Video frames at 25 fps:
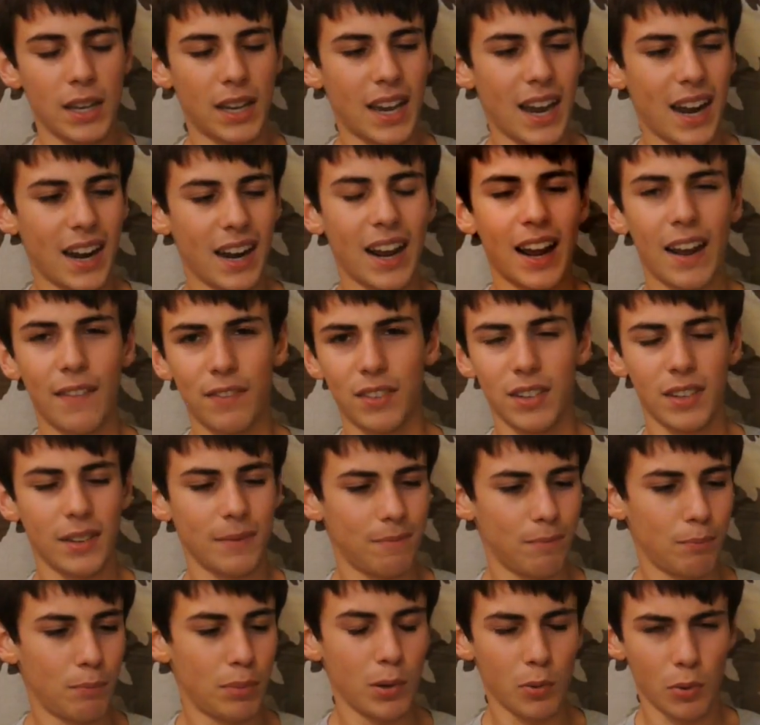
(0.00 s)
kind of have to
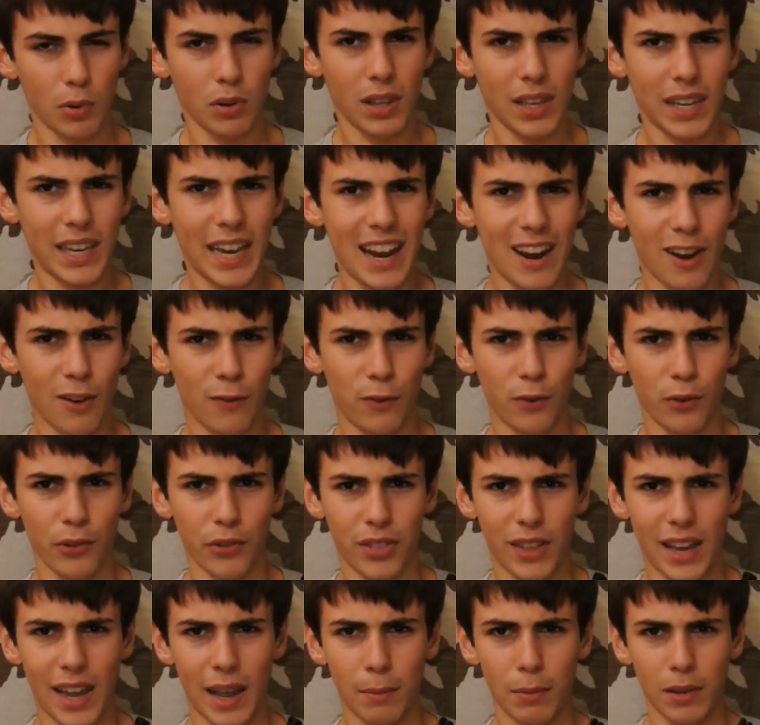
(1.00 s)
be really careful with
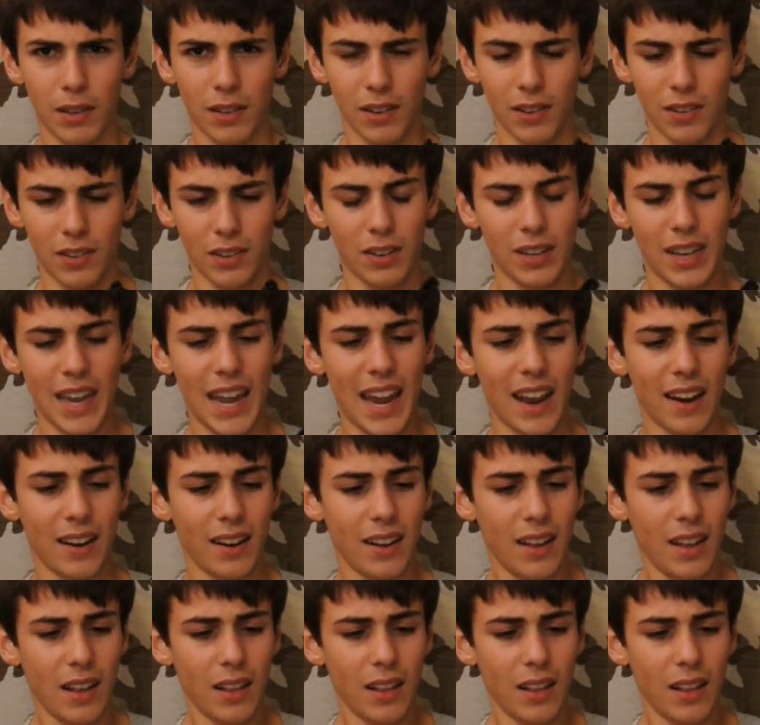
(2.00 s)
that, because you can't.